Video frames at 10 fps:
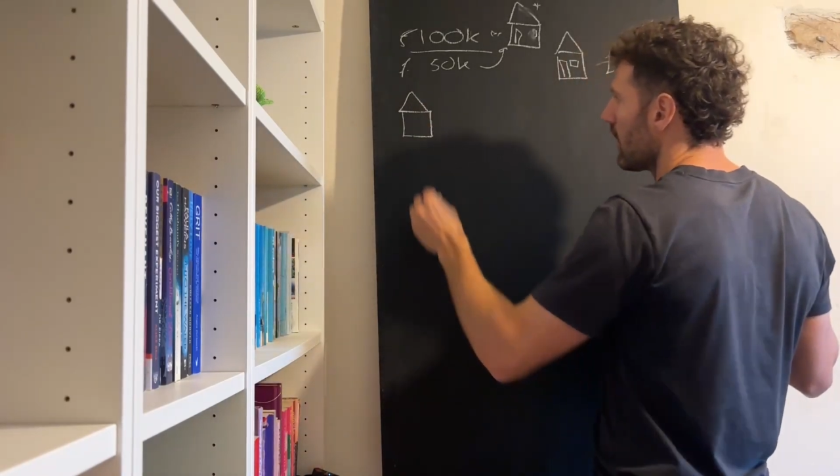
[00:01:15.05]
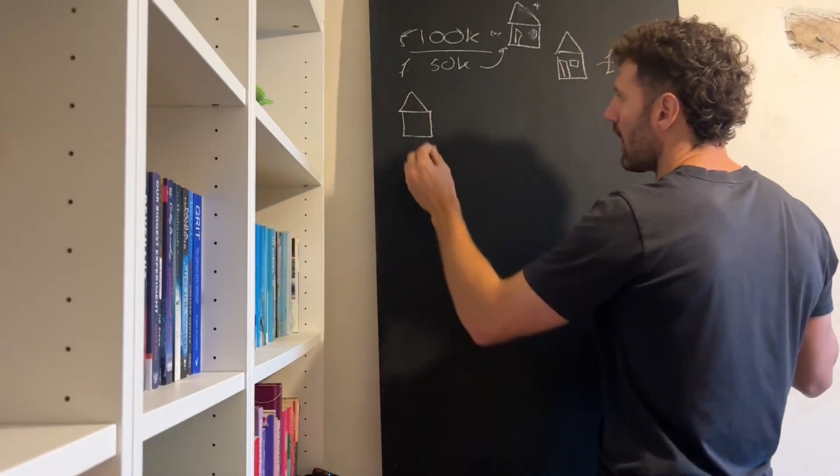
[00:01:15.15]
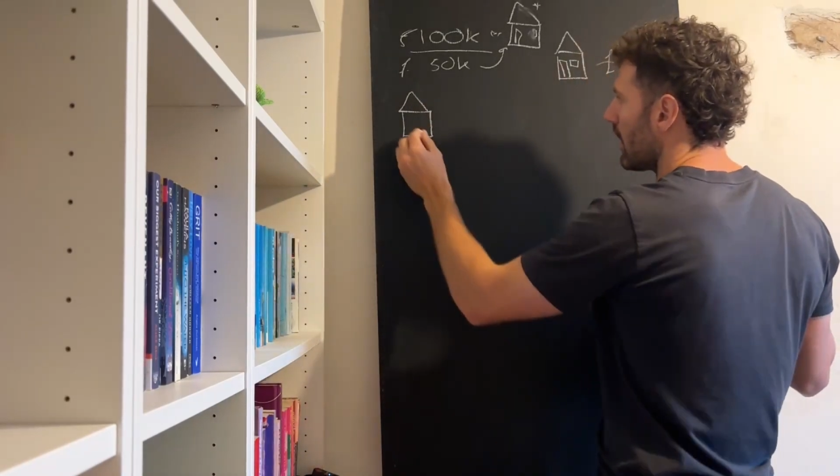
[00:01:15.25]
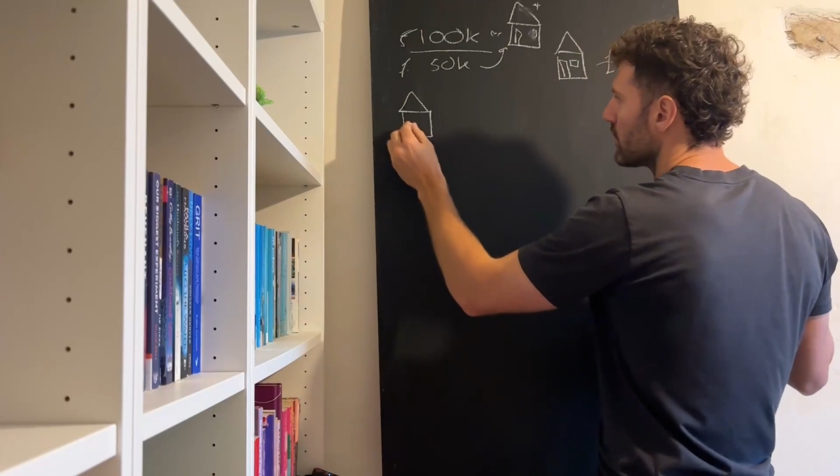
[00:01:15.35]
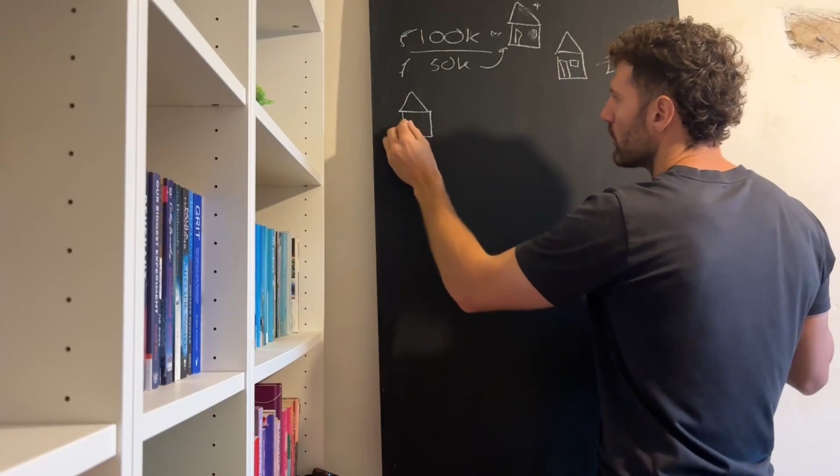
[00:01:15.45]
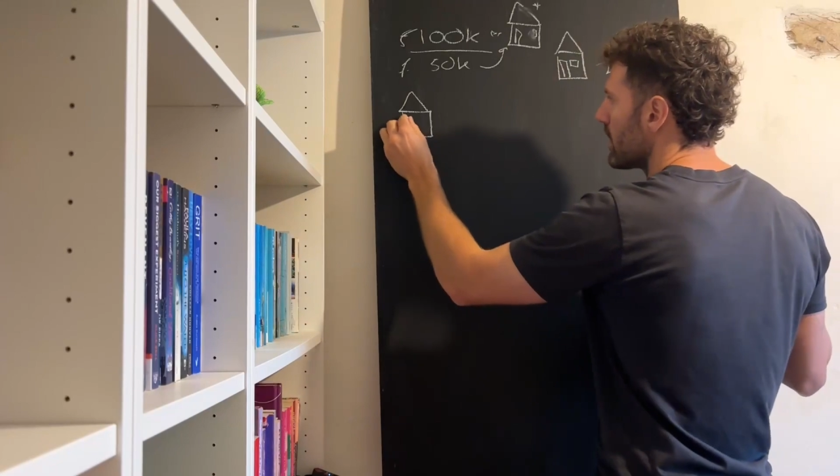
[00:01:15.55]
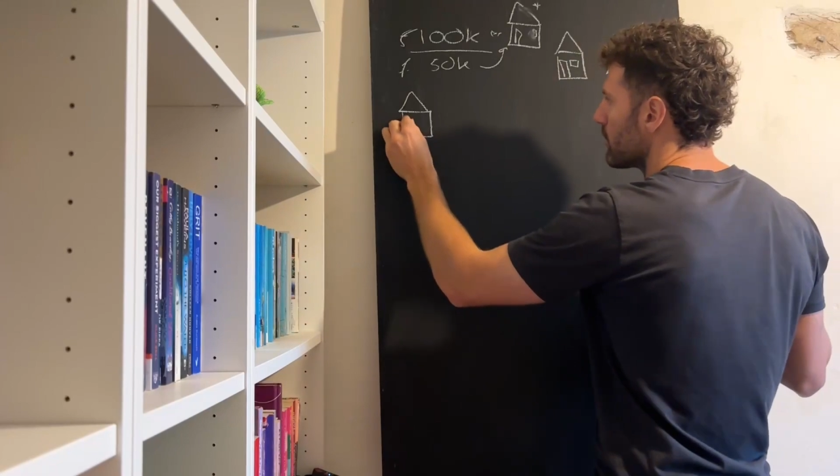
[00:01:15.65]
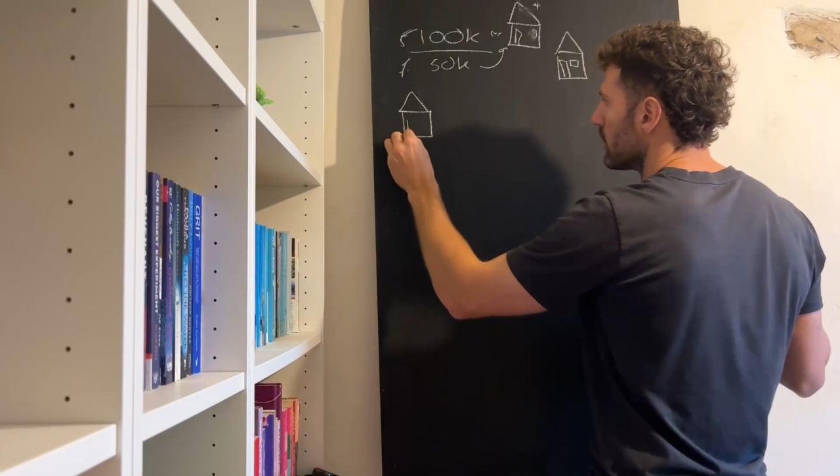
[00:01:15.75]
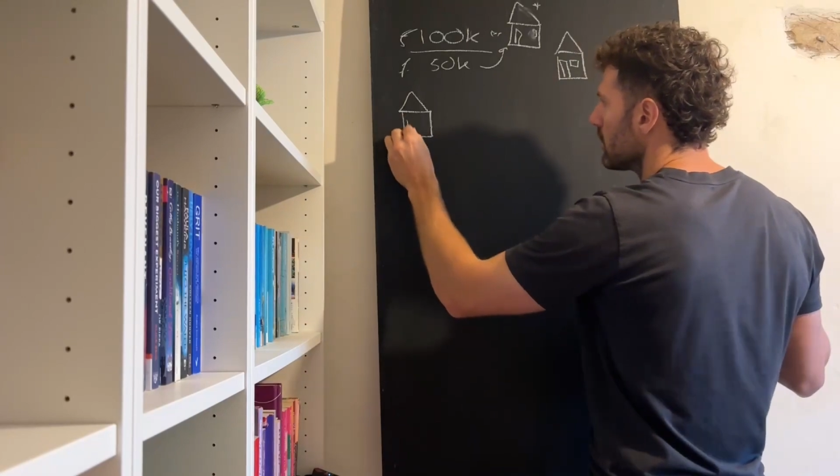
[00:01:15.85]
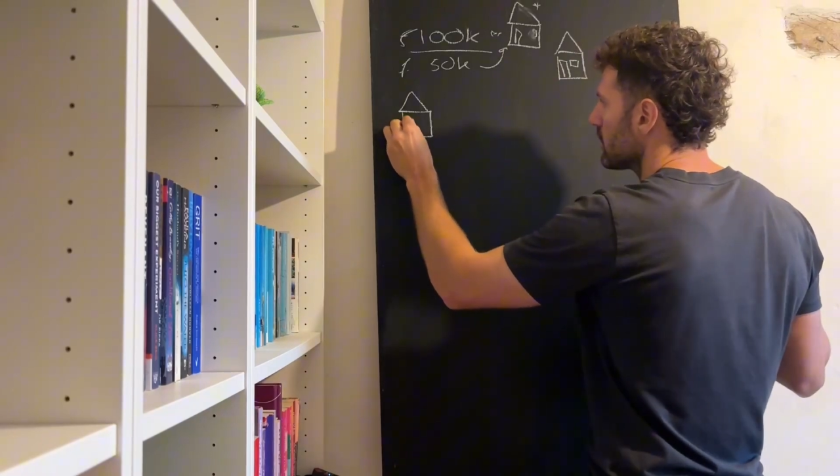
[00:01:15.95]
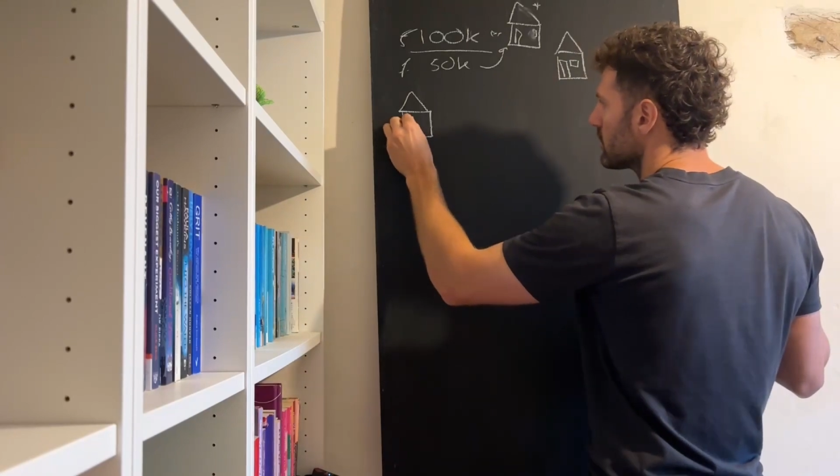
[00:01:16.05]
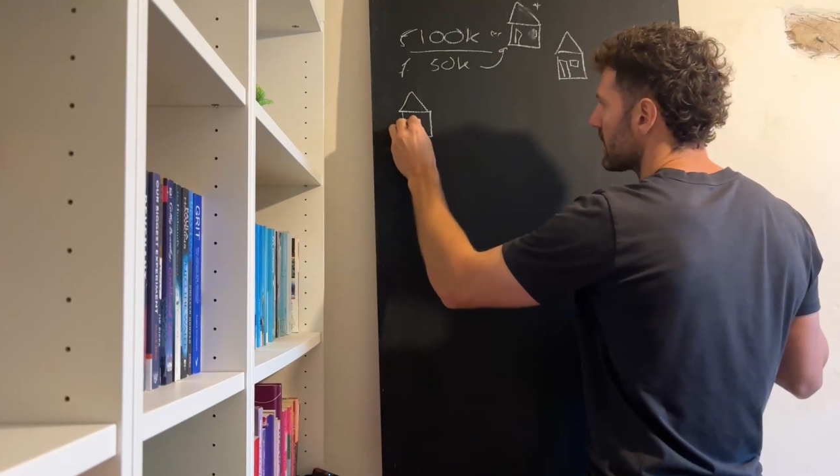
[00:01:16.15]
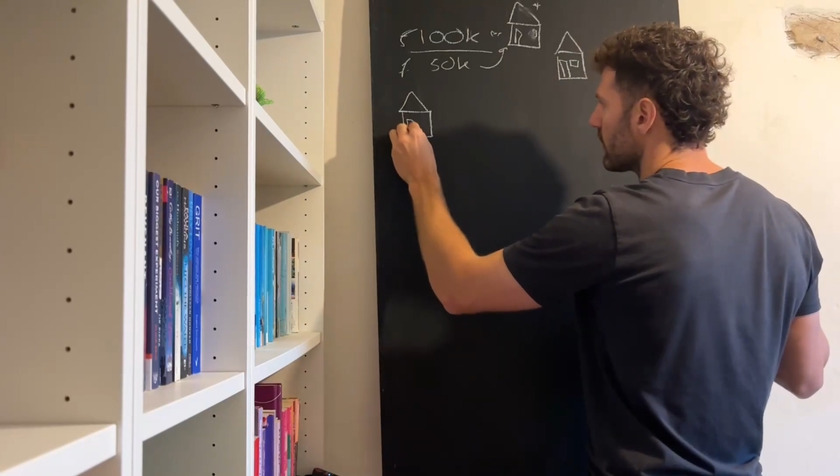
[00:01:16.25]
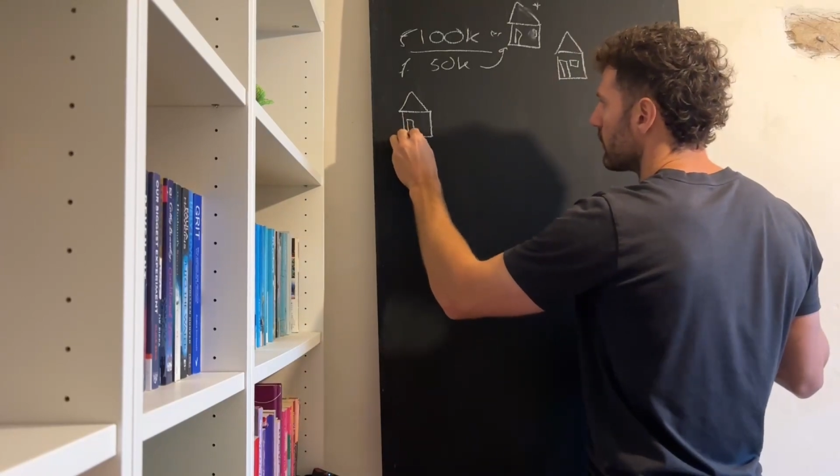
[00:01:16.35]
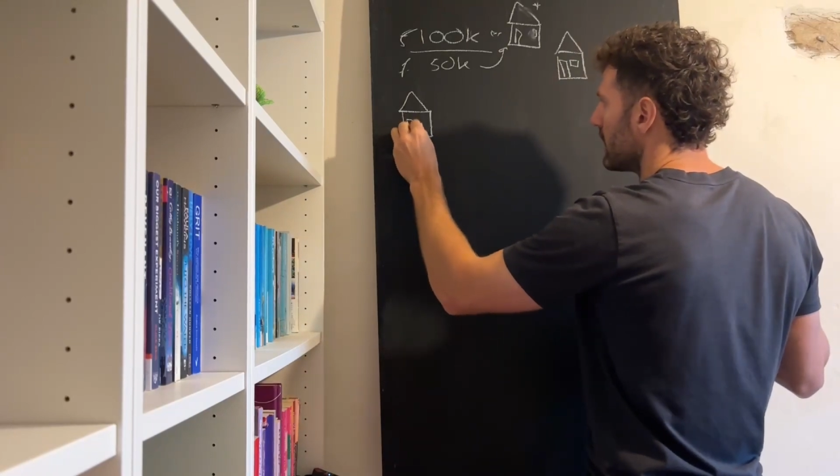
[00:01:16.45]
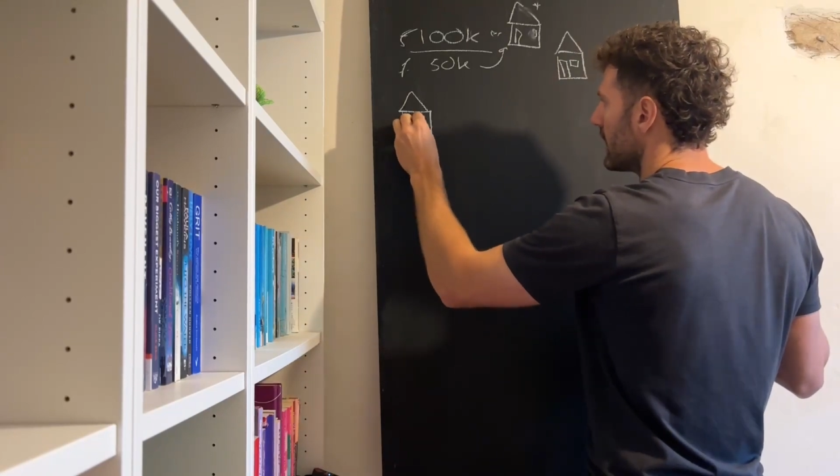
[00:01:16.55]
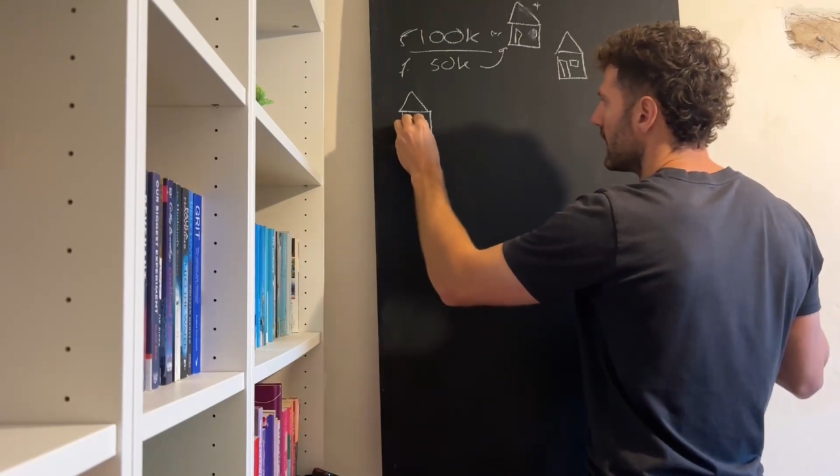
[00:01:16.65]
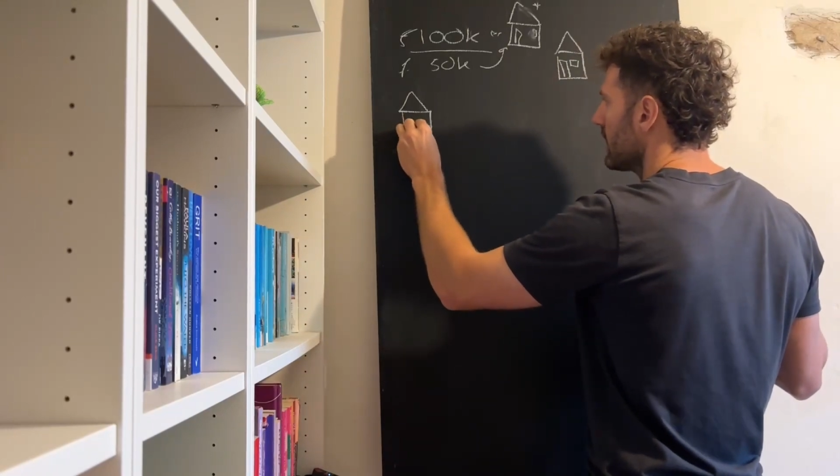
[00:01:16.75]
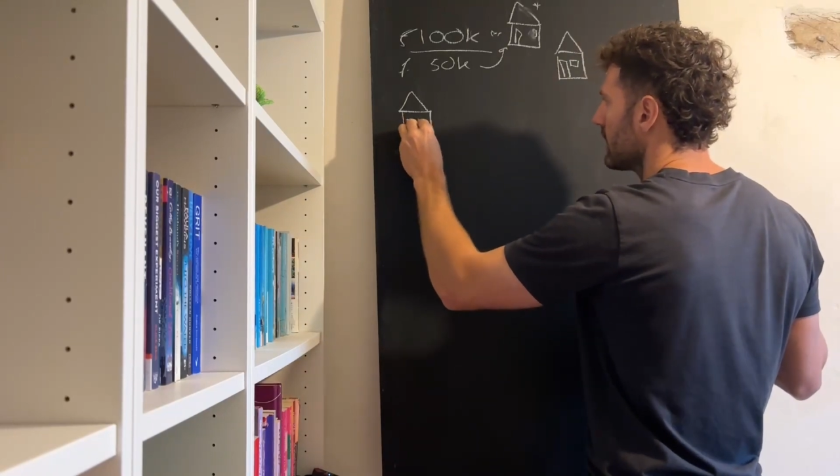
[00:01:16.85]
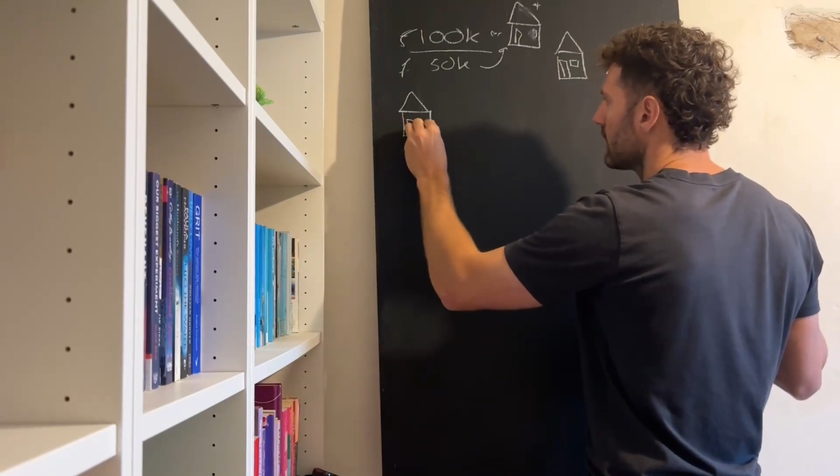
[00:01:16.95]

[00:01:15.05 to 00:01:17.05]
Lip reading: Are you able to give me